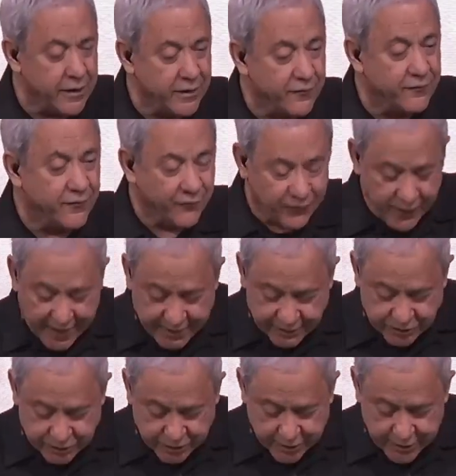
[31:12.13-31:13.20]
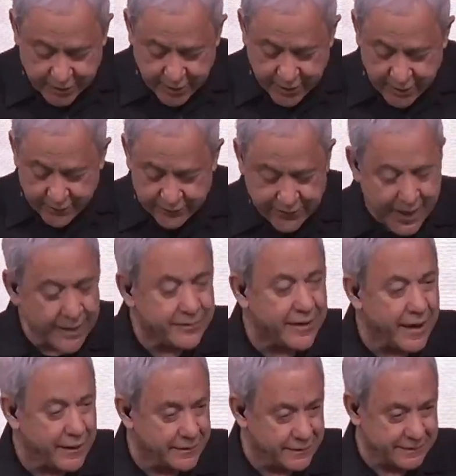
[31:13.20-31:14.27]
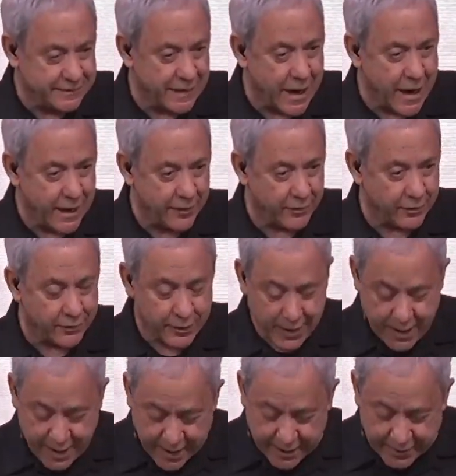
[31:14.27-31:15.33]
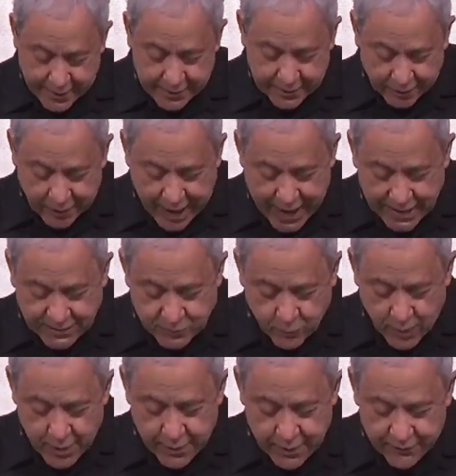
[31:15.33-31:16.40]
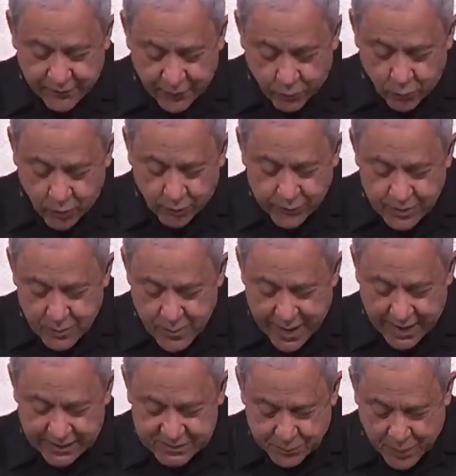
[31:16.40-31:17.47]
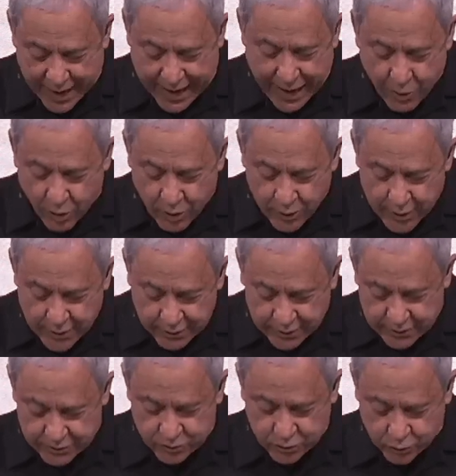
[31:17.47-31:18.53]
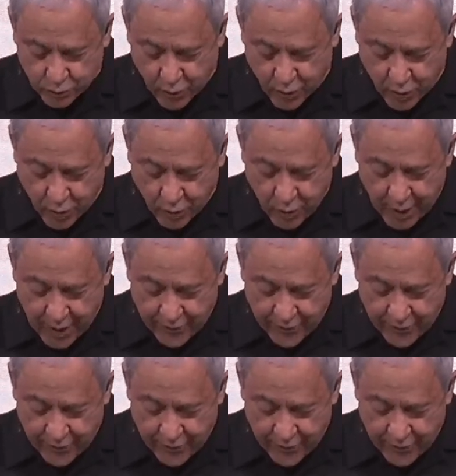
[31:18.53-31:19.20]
an inflation that they desire. And then the last one, if the world demands power and control,